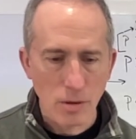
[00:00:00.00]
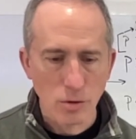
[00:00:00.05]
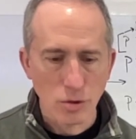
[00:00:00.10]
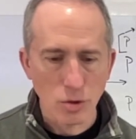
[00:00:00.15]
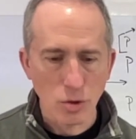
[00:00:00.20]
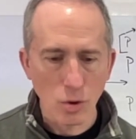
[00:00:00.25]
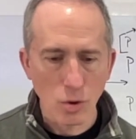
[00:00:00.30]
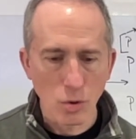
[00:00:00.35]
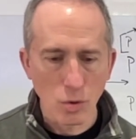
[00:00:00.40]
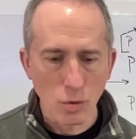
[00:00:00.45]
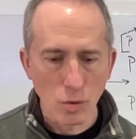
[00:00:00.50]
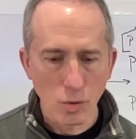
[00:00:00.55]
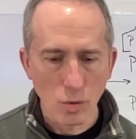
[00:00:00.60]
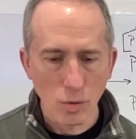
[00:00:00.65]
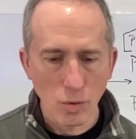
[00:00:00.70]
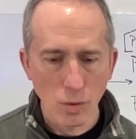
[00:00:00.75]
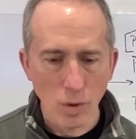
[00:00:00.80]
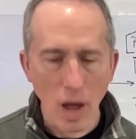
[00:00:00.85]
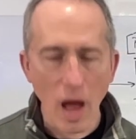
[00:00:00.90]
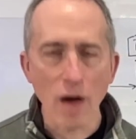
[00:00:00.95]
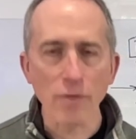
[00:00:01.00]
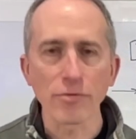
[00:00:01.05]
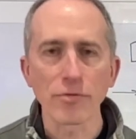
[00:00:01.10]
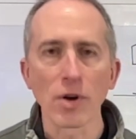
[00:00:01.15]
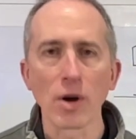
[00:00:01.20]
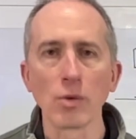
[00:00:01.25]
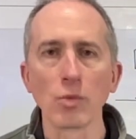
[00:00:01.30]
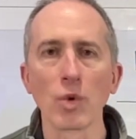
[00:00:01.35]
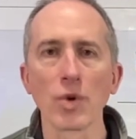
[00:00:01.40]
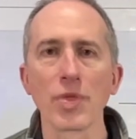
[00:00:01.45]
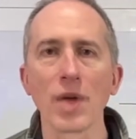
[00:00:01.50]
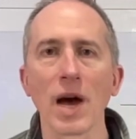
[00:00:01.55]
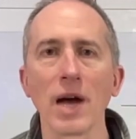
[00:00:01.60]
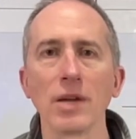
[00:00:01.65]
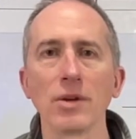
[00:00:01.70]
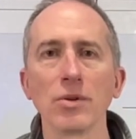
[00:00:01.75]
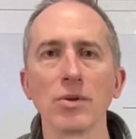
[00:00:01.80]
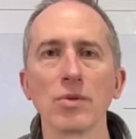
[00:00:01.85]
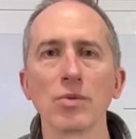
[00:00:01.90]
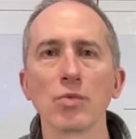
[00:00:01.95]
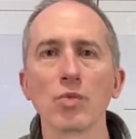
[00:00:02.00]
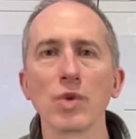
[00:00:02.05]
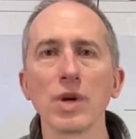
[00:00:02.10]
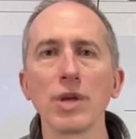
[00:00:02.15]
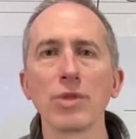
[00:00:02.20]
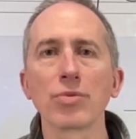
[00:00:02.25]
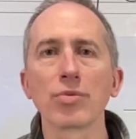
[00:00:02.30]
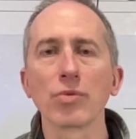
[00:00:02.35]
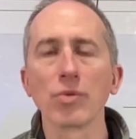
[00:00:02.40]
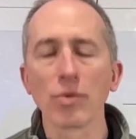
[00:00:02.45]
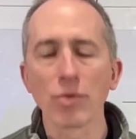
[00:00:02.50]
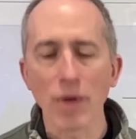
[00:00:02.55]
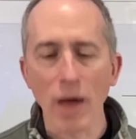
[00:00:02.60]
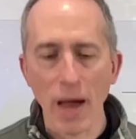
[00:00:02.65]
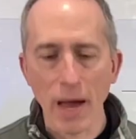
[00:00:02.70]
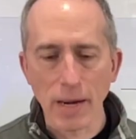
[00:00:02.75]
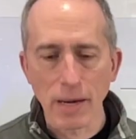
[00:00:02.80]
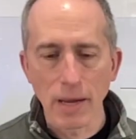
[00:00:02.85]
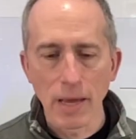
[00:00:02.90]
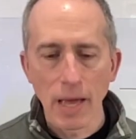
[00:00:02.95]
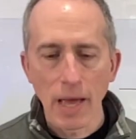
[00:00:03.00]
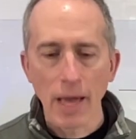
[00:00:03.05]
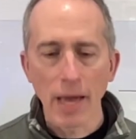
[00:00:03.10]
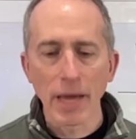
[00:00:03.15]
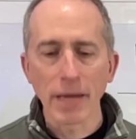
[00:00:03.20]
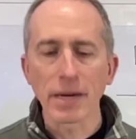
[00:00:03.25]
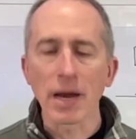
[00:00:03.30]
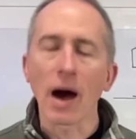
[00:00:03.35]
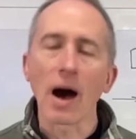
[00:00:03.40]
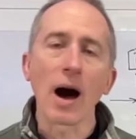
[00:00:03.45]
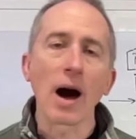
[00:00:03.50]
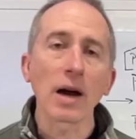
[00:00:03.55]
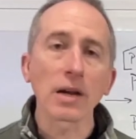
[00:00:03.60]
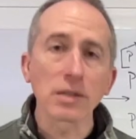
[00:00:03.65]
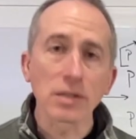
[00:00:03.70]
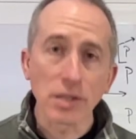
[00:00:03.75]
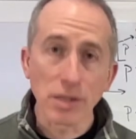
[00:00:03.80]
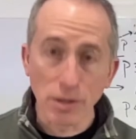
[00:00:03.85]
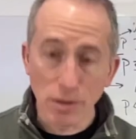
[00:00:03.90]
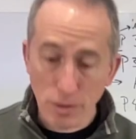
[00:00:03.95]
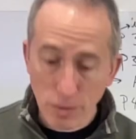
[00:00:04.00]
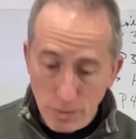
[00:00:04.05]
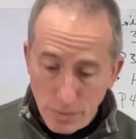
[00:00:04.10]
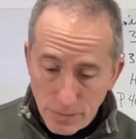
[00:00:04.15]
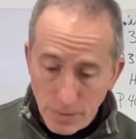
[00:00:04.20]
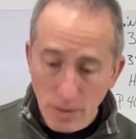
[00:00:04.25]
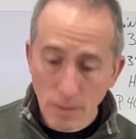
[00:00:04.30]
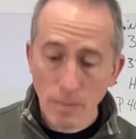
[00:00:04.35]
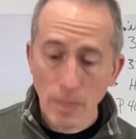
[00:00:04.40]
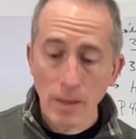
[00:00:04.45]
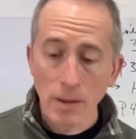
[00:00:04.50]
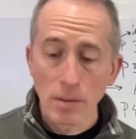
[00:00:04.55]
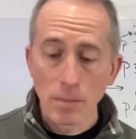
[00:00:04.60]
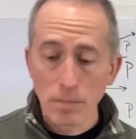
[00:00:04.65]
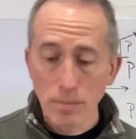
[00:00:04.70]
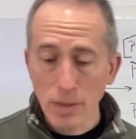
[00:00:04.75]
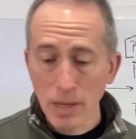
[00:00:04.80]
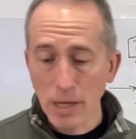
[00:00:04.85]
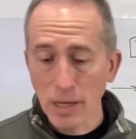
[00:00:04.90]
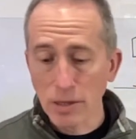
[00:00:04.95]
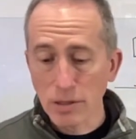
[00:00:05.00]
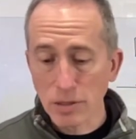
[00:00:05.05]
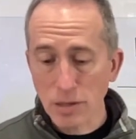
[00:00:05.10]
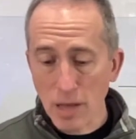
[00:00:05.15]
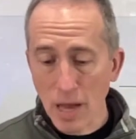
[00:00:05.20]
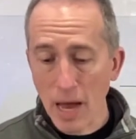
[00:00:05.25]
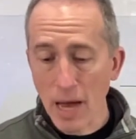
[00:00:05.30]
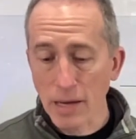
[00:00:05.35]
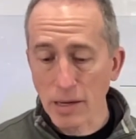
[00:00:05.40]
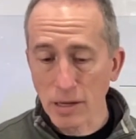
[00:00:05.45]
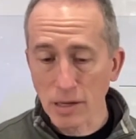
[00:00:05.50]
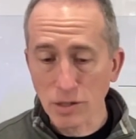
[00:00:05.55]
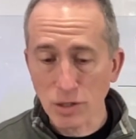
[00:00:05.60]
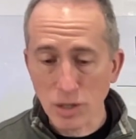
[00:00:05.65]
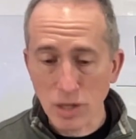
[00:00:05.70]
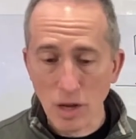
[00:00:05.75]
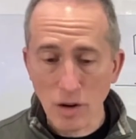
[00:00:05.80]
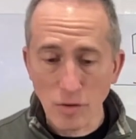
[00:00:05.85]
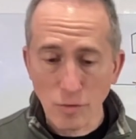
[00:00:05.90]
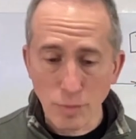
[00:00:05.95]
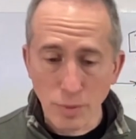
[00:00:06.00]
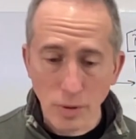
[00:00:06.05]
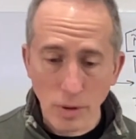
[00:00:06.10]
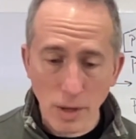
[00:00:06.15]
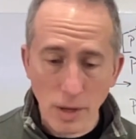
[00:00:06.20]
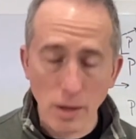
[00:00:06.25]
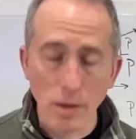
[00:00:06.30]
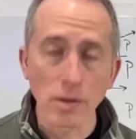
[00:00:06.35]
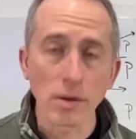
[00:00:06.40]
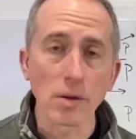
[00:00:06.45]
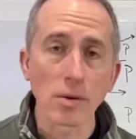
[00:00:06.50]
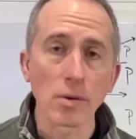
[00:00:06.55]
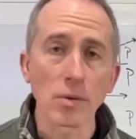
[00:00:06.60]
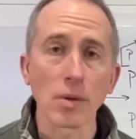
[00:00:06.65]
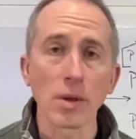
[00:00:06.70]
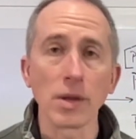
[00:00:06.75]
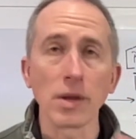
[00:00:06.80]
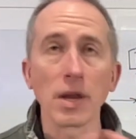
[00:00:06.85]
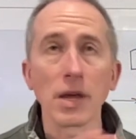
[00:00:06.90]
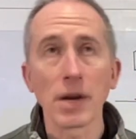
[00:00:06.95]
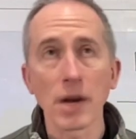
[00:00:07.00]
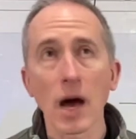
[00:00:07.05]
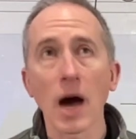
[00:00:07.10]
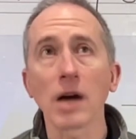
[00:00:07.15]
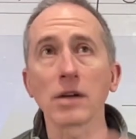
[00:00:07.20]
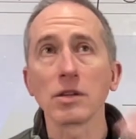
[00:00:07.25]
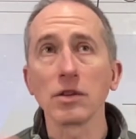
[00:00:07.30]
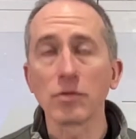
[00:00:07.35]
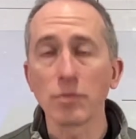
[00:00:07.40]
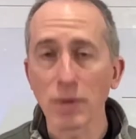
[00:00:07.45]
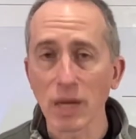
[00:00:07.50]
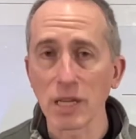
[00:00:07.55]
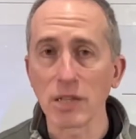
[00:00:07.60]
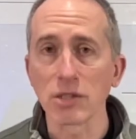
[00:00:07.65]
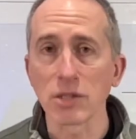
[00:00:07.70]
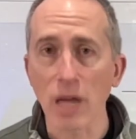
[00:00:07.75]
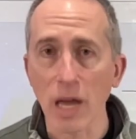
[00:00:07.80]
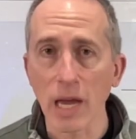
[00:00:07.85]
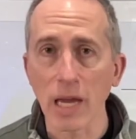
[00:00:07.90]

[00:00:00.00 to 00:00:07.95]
So have fun with that. Read through that. An octave means that instead of playing, an octave means